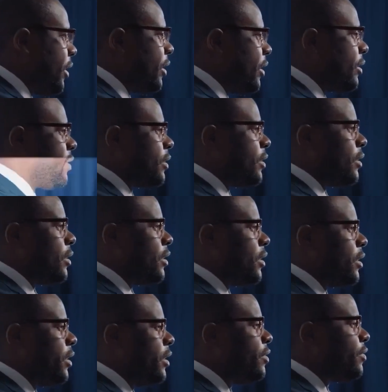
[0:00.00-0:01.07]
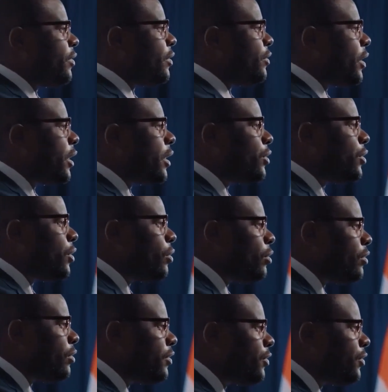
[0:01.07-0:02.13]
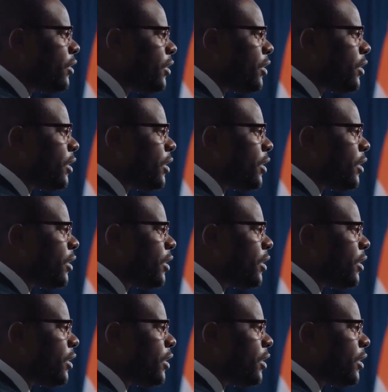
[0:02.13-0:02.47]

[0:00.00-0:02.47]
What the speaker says: to bring videos on something nobody talks about: